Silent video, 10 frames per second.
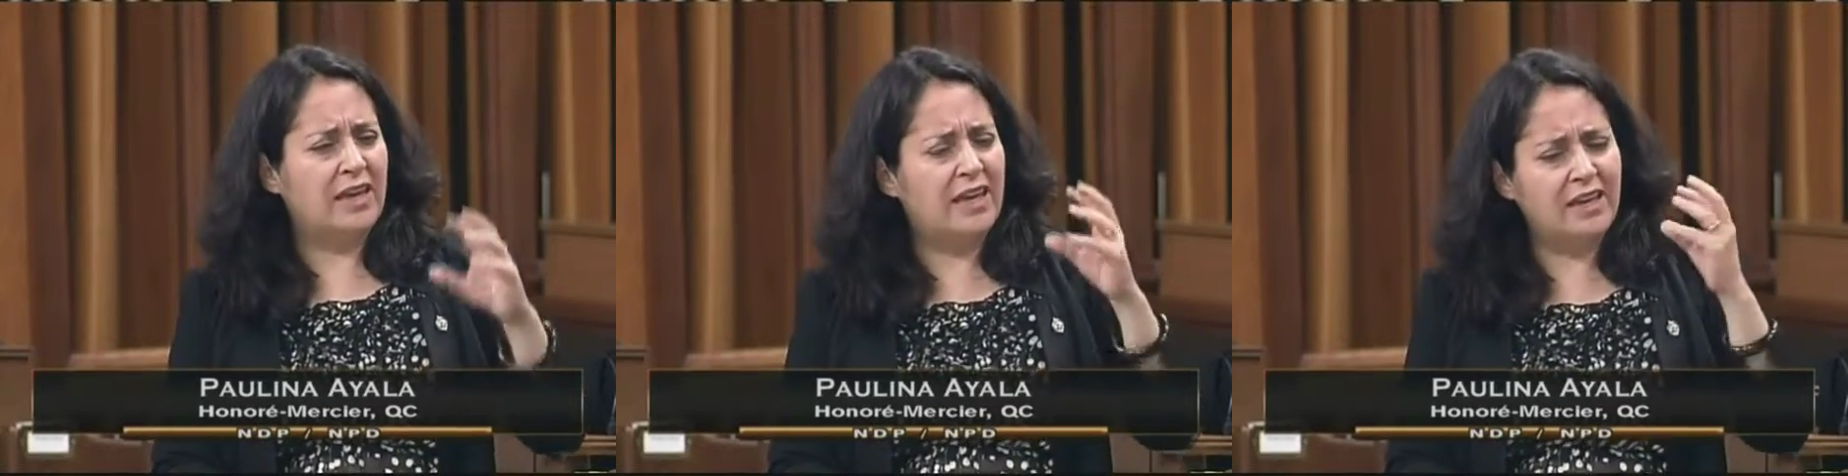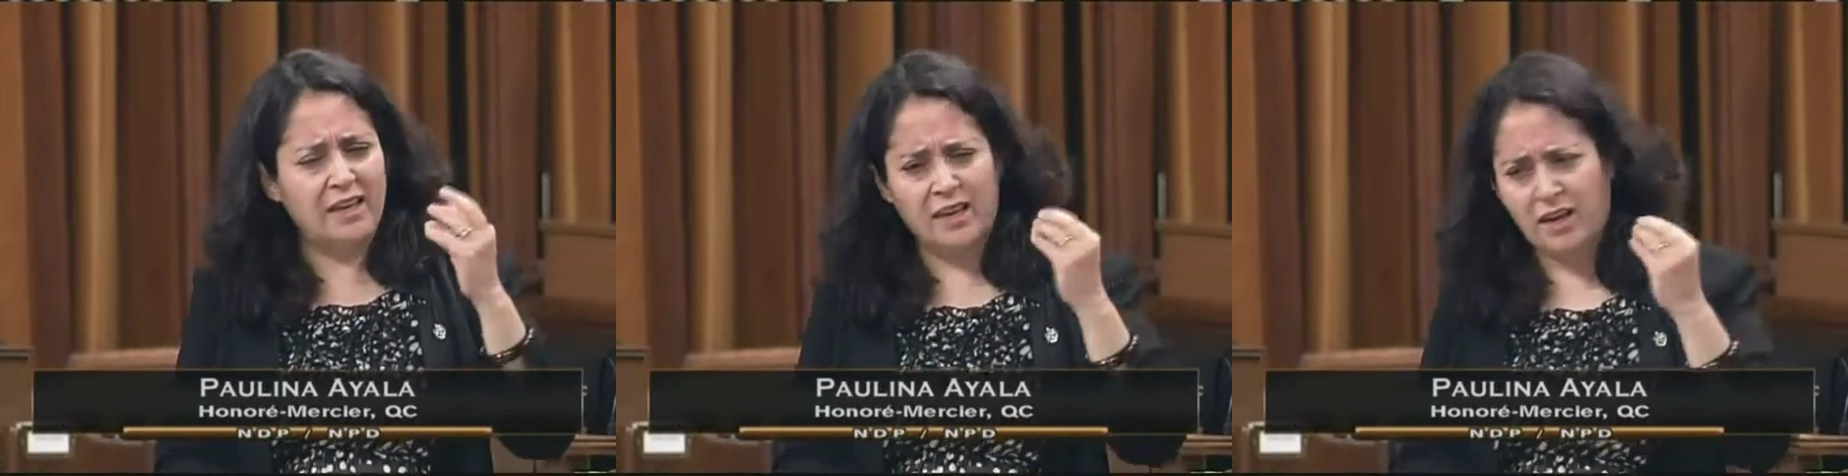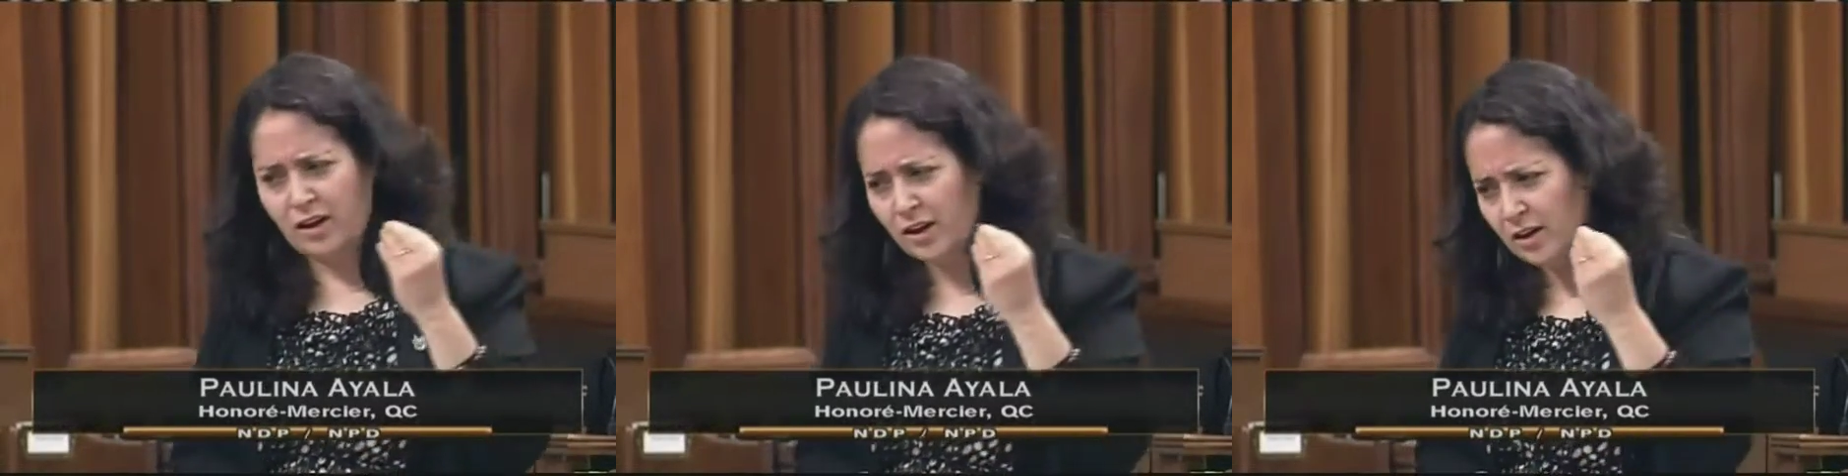the citizens
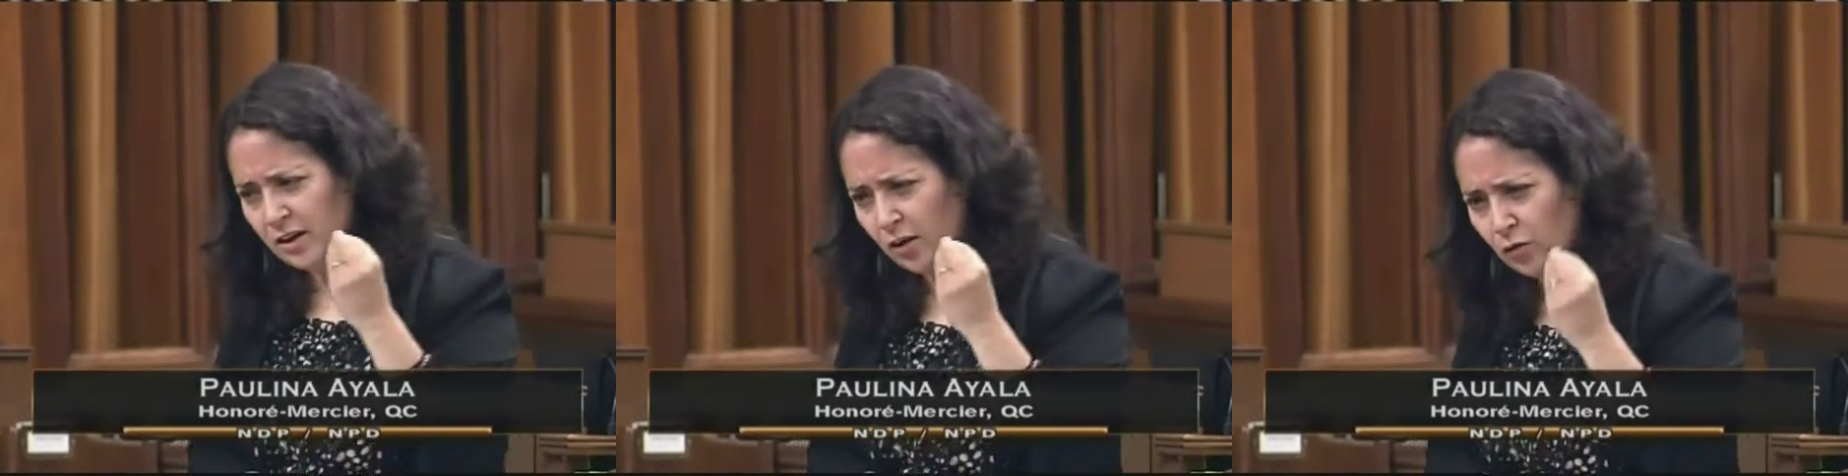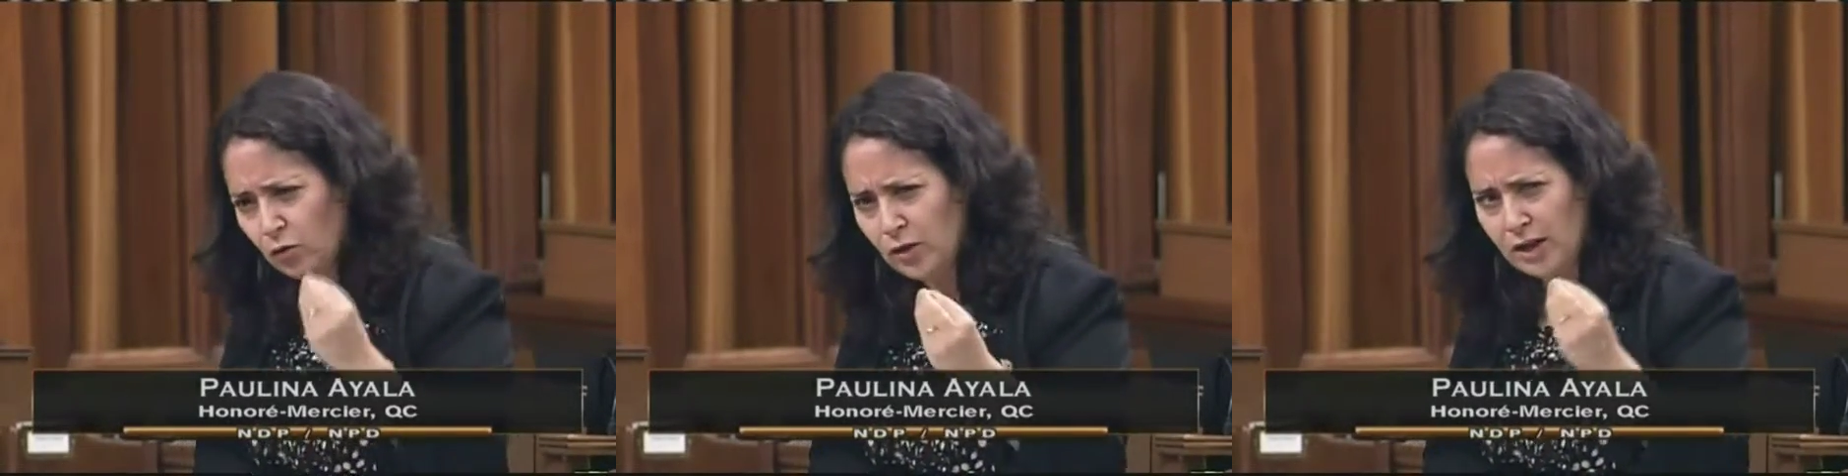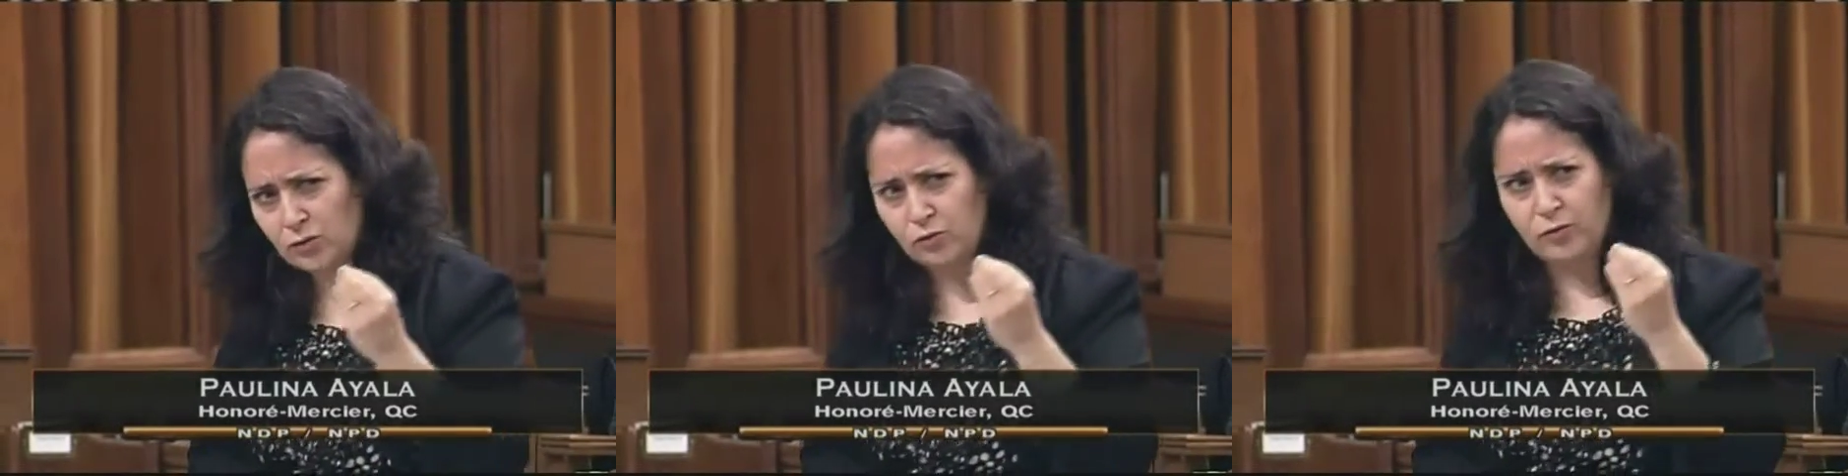that I mentioned
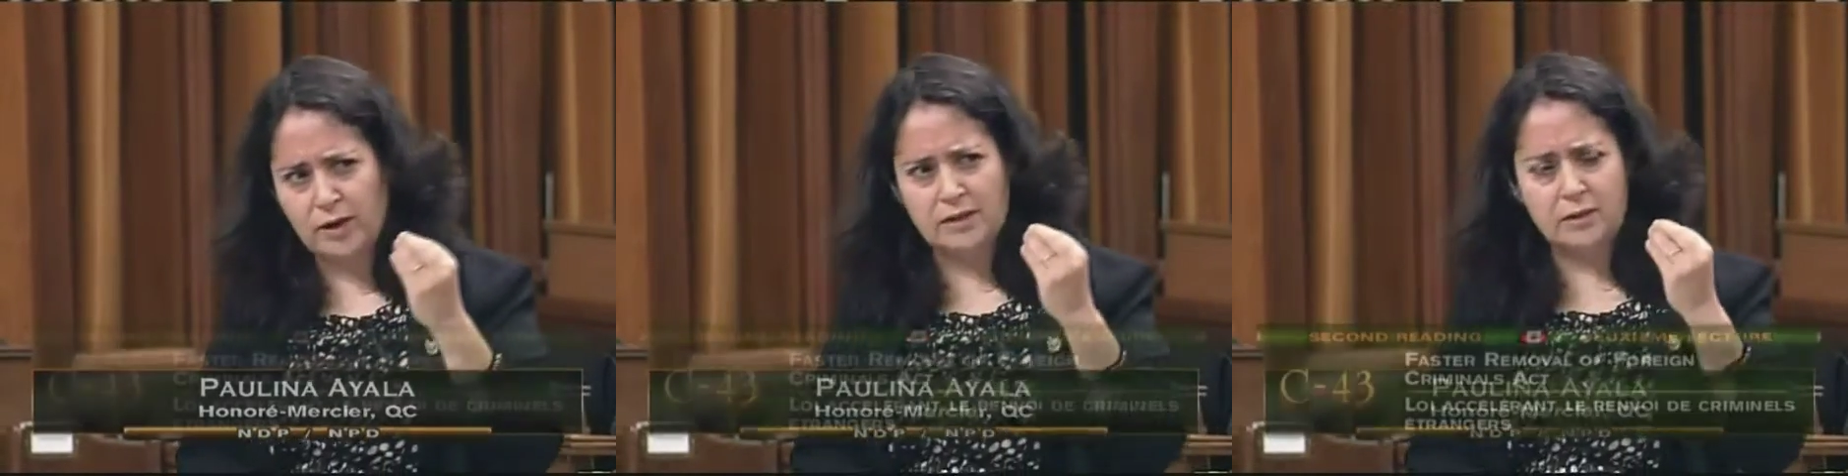earlier,